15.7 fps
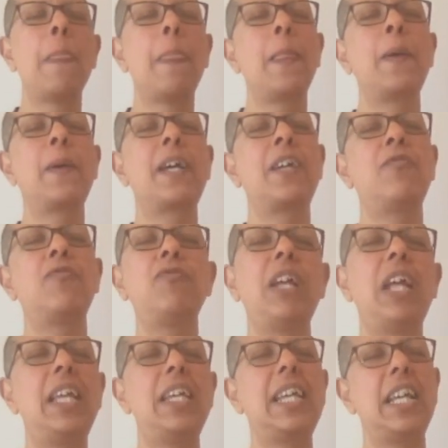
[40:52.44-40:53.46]
you can
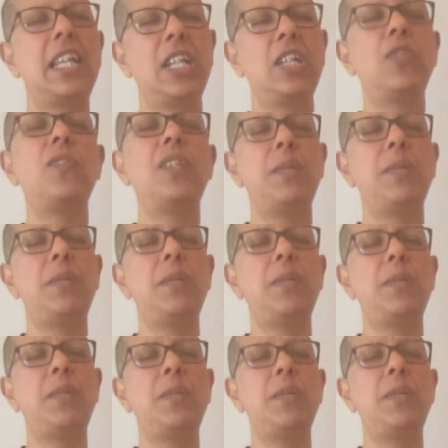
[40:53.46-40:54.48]
really get into deep
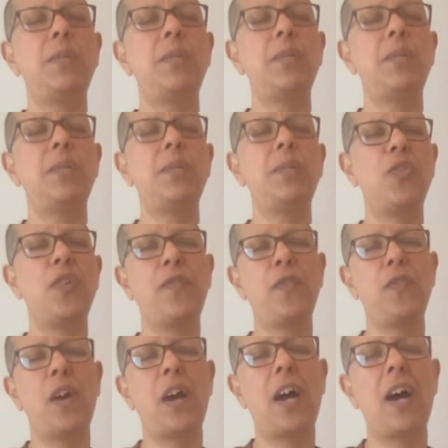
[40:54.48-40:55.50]
meditation. And if
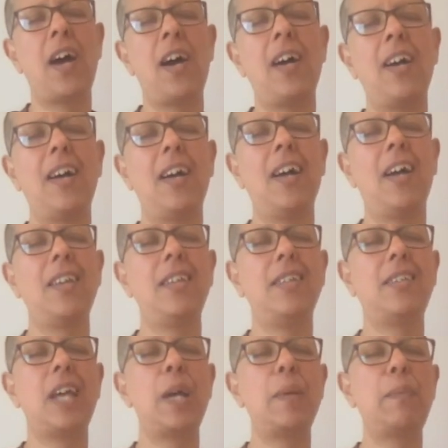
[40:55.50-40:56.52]
you are a
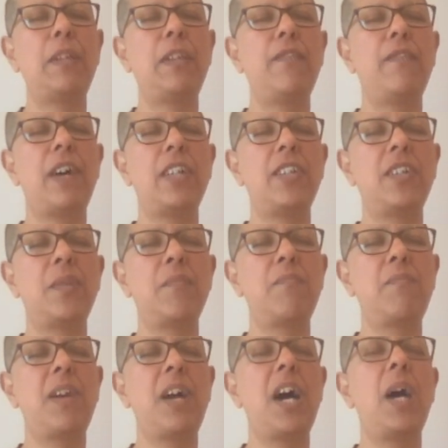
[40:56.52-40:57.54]
disciple of
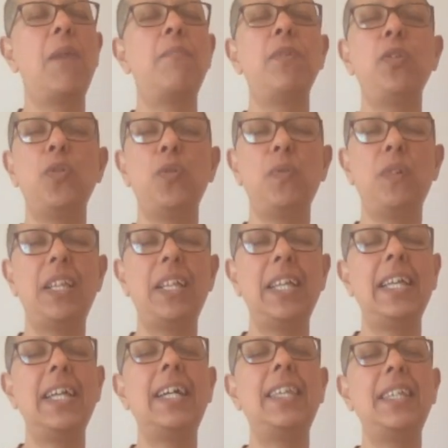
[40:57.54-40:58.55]
Ajahn Brahm, you will
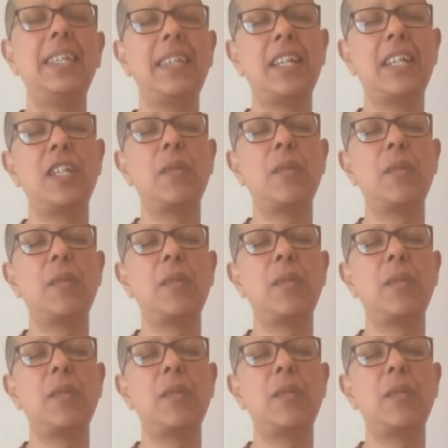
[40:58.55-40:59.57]
hear this. Ajahn
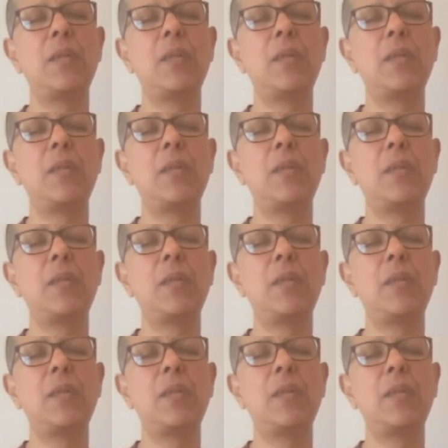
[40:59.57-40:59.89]
Brahm, even